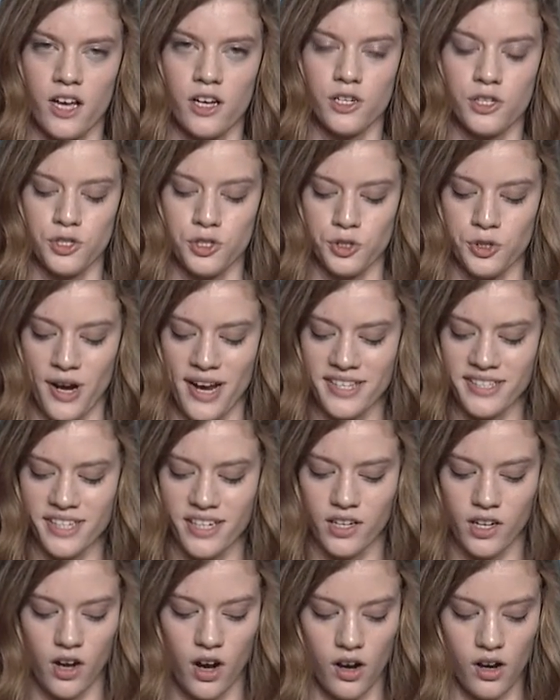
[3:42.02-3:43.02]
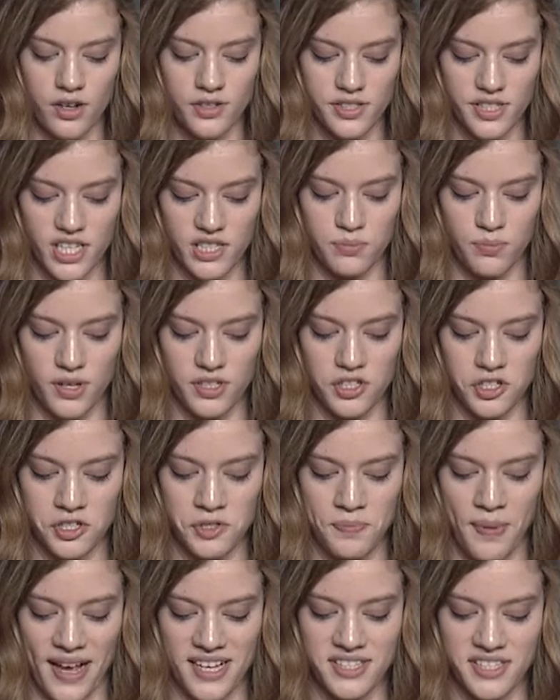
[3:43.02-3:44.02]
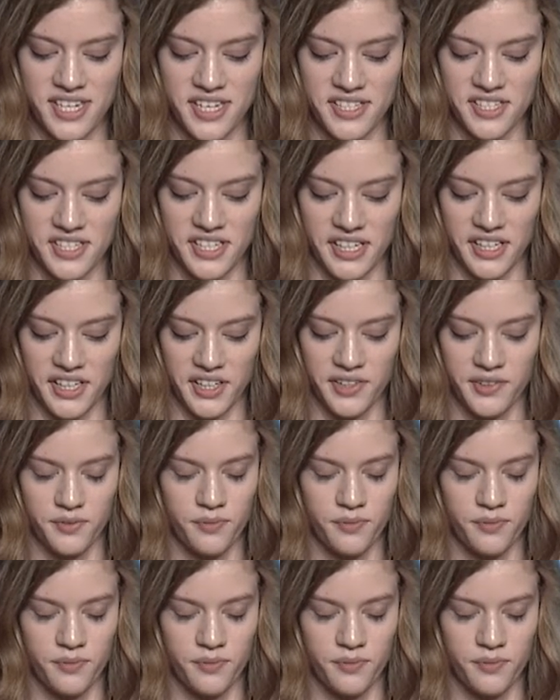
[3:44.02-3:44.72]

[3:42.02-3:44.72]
Stress can cause this muscle spasticity.